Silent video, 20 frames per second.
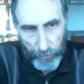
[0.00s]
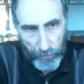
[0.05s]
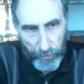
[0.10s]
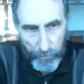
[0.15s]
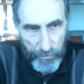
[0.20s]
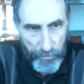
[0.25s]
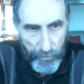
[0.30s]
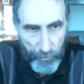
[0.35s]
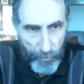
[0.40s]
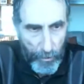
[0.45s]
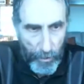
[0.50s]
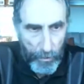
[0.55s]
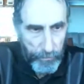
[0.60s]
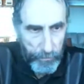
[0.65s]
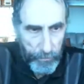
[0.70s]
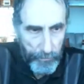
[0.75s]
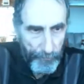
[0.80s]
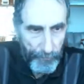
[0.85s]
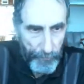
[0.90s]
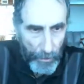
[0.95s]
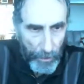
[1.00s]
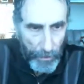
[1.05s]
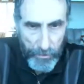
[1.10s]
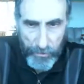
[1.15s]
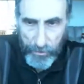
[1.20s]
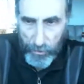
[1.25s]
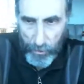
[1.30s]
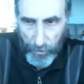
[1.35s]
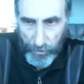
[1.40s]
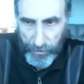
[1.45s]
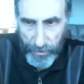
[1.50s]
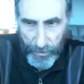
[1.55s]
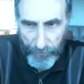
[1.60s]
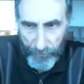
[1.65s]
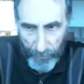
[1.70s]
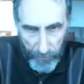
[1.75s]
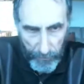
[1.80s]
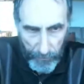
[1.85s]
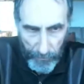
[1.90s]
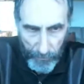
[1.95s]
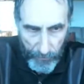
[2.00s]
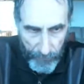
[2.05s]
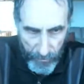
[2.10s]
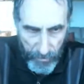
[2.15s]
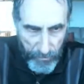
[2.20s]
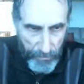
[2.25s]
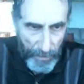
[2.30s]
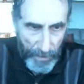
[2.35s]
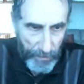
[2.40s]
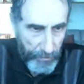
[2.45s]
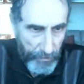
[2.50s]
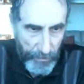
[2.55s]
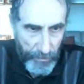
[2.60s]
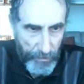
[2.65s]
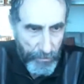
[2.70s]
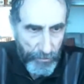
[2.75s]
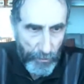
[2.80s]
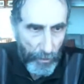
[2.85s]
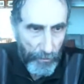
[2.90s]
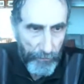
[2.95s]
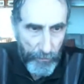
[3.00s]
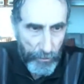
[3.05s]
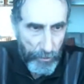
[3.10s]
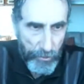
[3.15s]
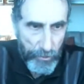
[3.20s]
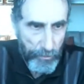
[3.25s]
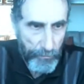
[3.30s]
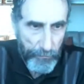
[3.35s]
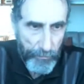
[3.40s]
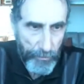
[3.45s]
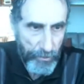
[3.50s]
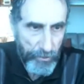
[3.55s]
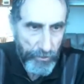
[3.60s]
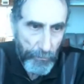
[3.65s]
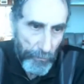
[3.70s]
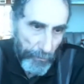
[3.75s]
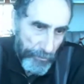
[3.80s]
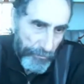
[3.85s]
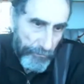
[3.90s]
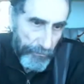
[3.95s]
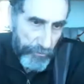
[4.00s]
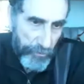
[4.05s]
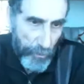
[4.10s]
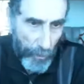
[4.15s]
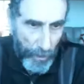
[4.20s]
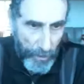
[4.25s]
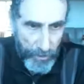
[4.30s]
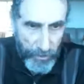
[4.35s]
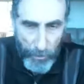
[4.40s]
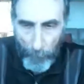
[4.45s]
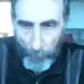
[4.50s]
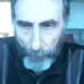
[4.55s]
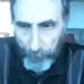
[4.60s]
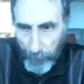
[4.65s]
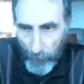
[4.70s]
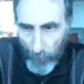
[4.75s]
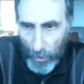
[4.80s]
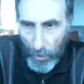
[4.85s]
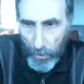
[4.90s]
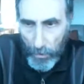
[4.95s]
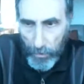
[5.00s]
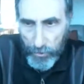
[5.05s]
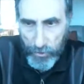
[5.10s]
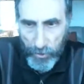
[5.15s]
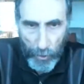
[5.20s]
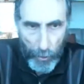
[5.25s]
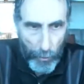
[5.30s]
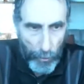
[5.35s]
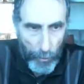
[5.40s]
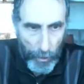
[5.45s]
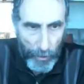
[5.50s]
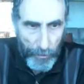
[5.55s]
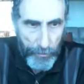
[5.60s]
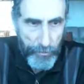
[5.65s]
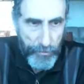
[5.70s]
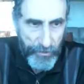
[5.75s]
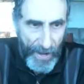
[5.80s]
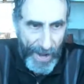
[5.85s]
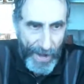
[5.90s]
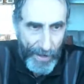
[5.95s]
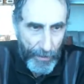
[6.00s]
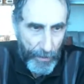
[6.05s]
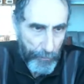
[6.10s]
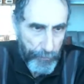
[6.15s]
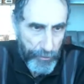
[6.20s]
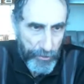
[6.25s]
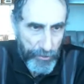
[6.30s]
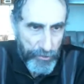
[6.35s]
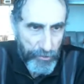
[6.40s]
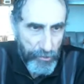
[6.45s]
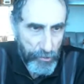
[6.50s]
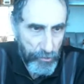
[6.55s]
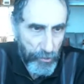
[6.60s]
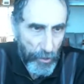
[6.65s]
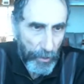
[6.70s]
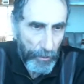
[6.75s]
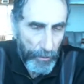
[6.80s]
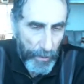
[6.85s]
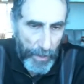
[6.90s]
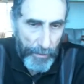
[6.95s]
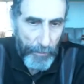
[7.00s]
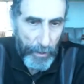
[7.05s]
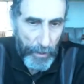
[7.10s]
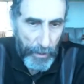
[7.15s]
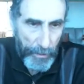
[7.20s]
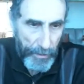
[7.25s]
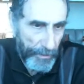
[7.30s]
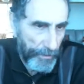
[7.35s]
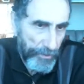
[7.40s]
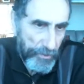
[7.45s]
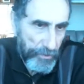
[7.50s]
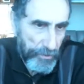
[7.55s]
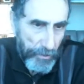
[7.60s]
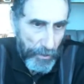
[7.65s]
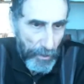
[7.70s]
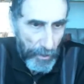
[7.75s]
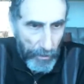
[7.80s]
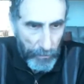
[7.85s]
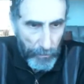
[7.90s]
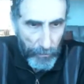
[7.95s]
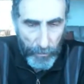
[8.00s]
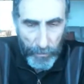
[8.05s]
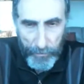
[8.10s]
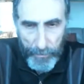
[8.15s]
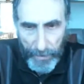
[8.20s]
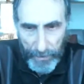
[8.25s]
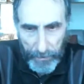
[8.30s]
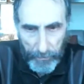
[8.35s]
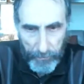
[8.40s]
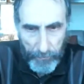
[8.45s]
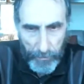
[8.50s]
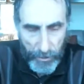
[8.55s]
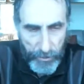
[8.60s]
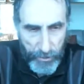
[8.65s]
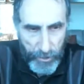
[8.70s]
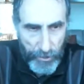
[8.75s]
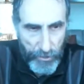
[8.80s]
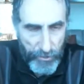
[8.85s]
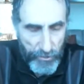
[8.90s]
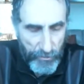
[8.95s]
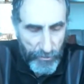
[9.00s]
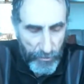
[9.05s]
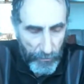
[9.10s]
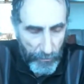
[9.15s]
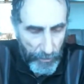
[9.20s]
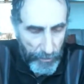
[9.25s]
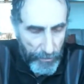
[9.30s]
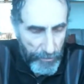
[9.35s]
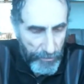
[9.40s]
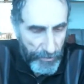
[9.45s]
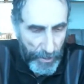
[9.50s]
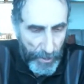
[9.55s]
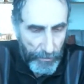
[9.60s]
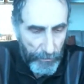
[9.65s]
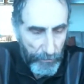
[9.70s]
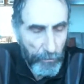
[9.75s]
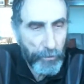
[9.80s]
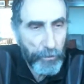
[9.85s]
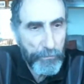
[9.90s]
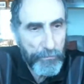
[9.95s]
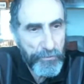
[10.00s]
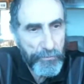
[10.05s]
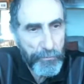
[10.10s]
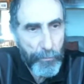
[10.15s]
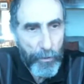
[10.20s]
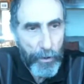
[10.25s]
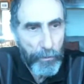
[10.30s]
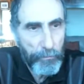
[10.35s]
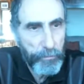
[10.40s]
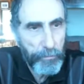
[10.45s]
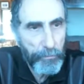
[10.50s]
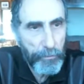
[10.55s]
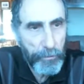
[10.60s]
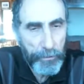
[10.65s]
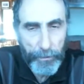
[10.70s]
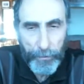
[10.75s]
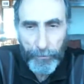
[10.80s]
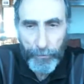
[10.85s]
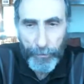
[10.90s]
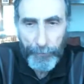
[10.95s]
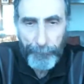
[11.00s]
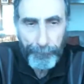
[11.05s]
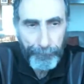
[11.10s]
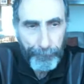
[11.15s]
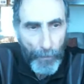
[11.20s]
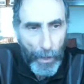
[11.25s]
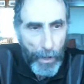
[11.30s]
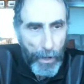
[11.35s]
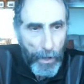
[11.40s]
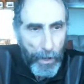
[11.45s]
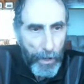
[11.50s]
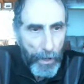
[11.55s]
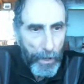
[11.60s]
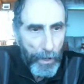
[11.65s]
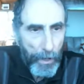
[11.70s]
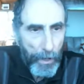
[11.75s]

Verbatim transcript: see that Newcomb's problem is not different with respect to these divergent principles of choice. So understanding the prisoner's dilemma is going to make it much easier to understand Newcomb's problem clearly.